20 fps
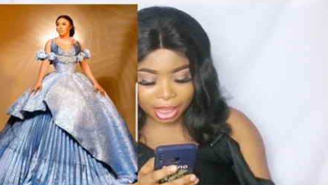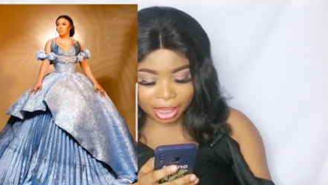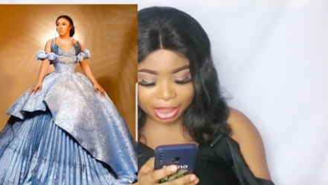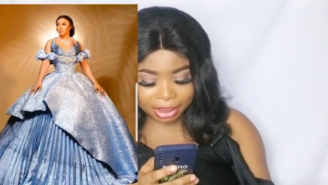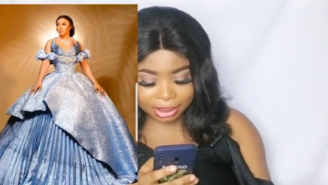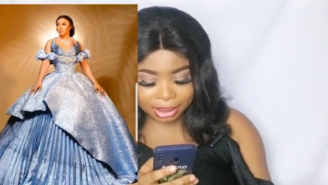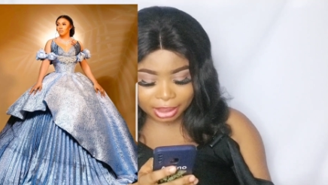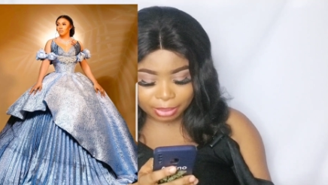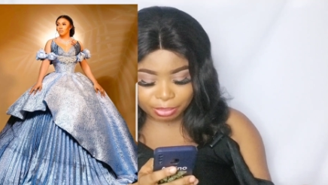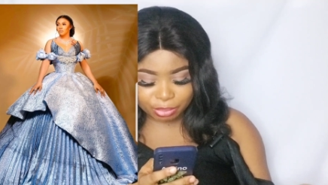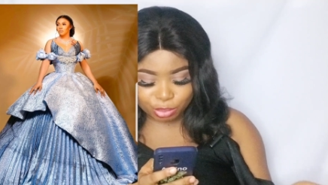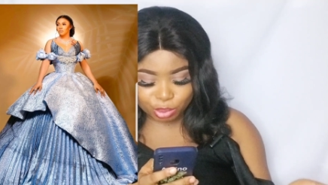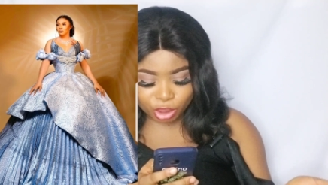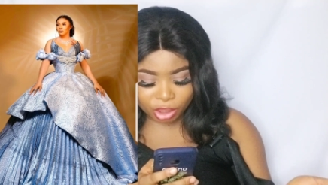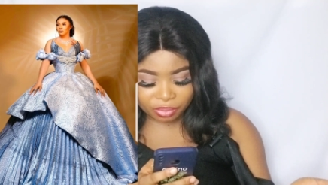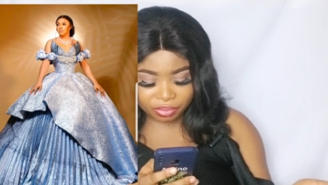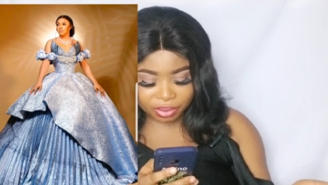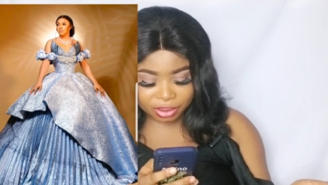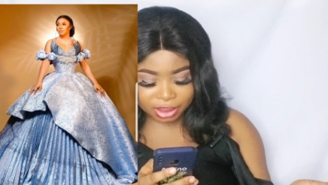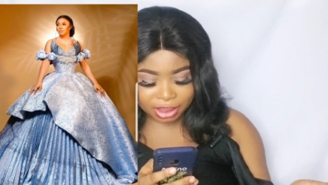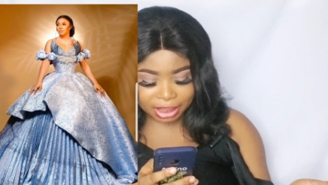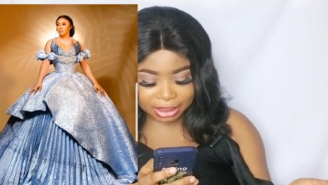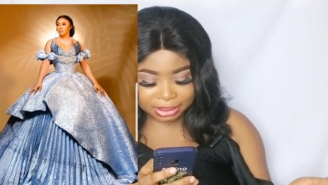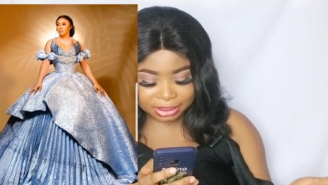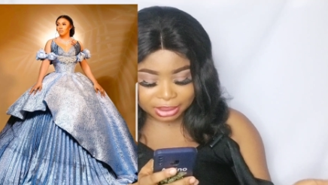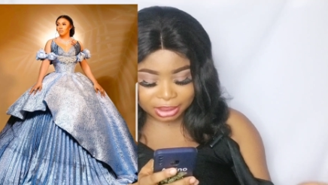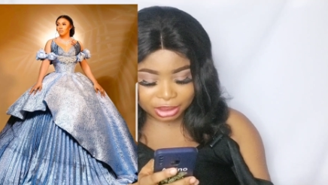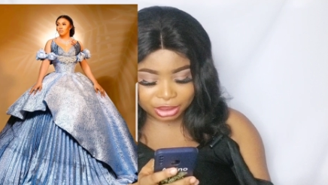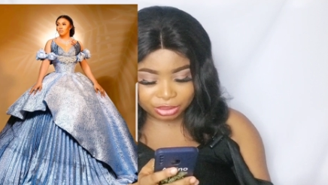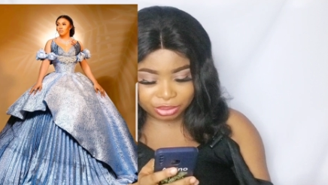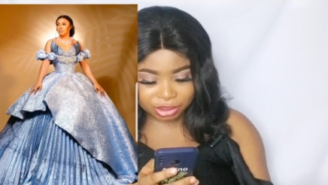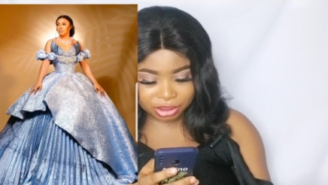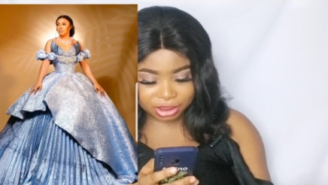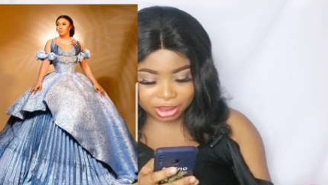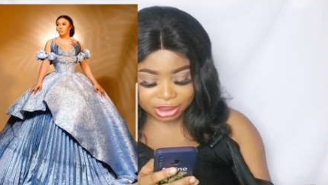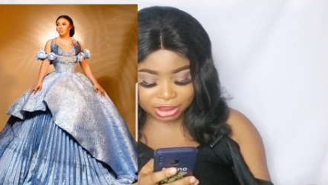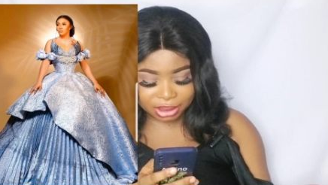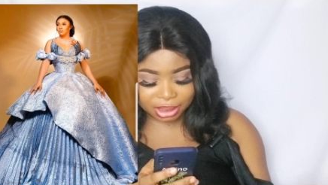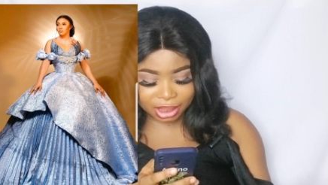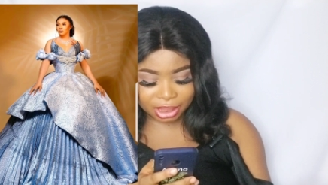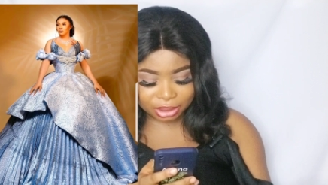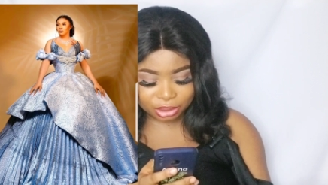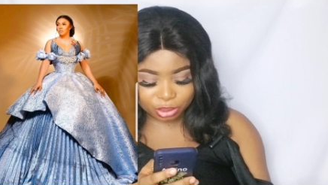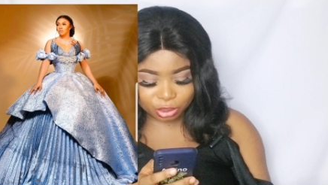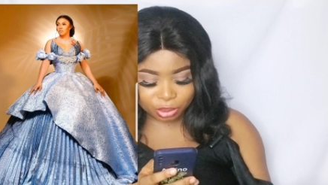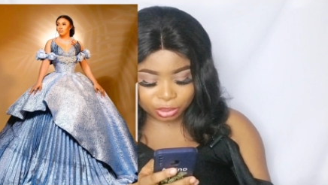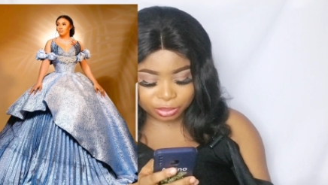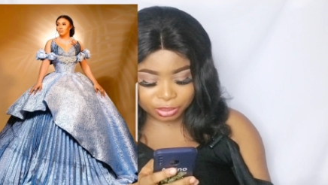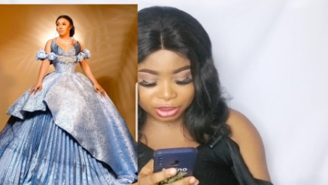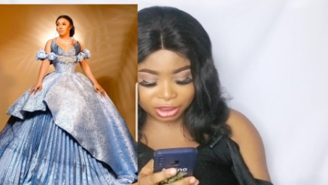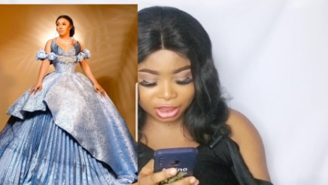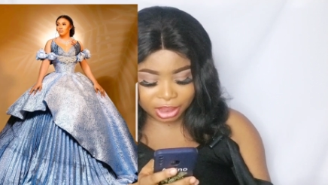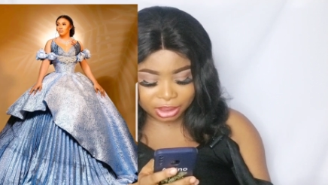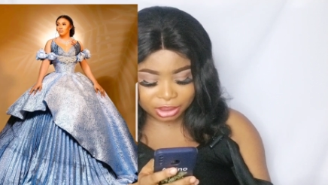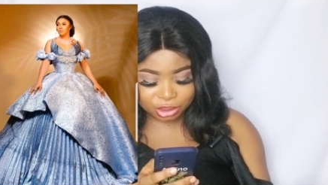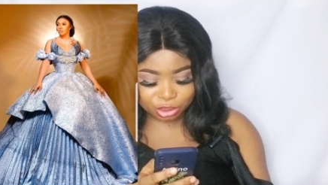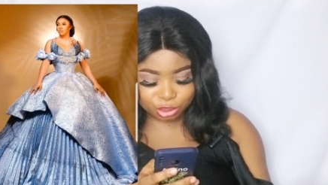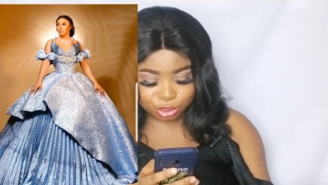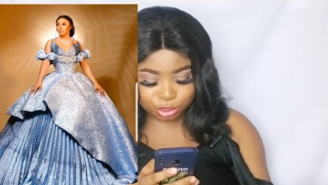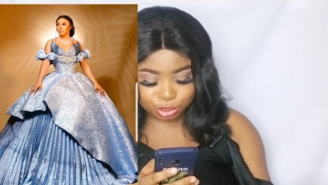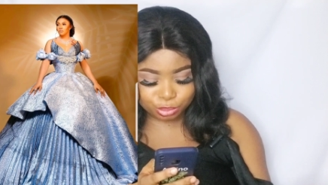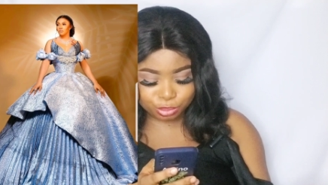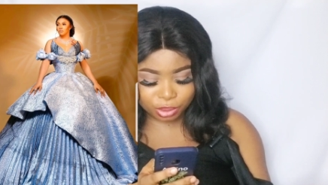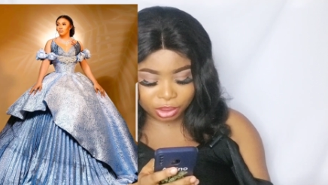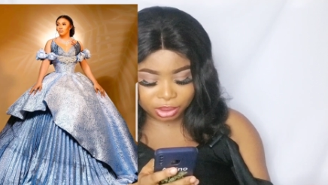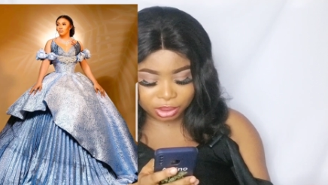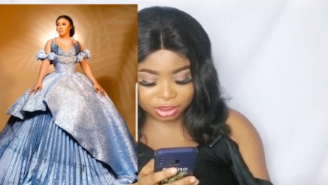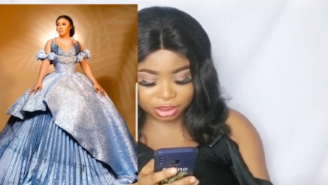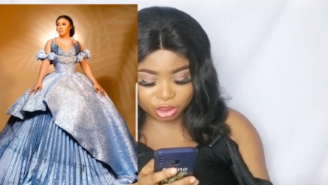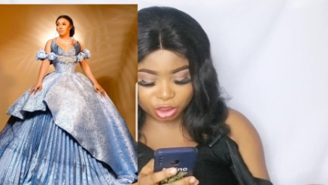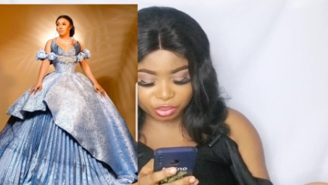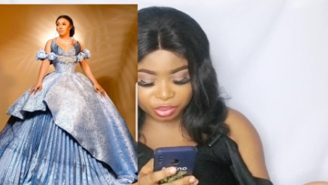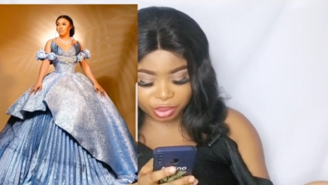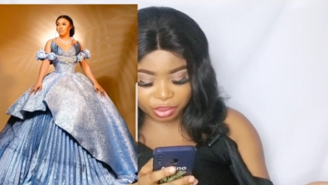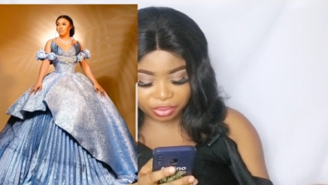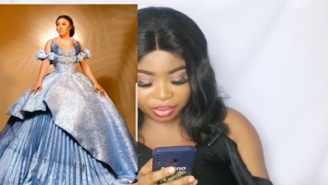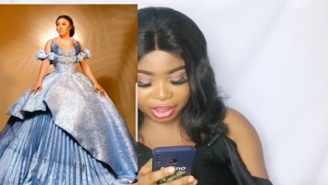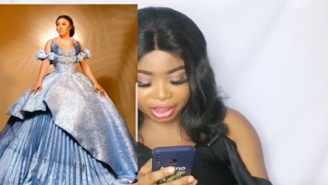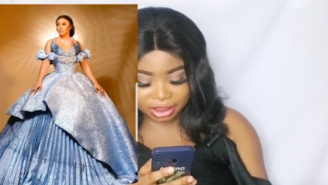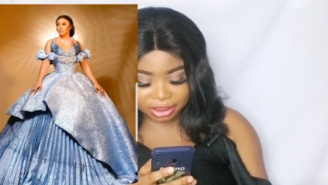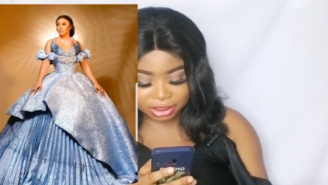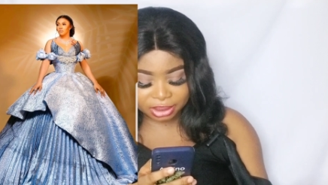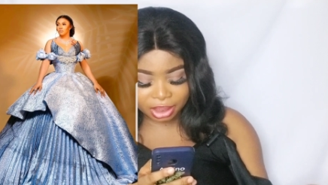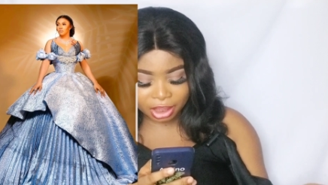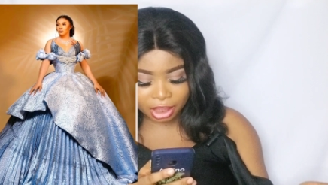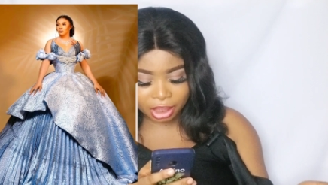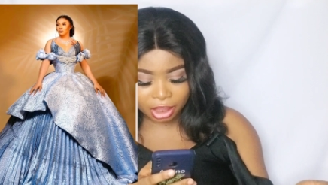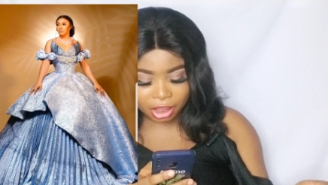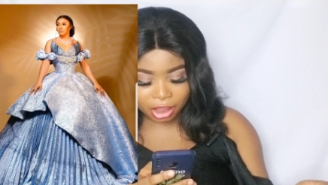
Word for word: And I'm loving the accessories that she has on. She has uh, silver rings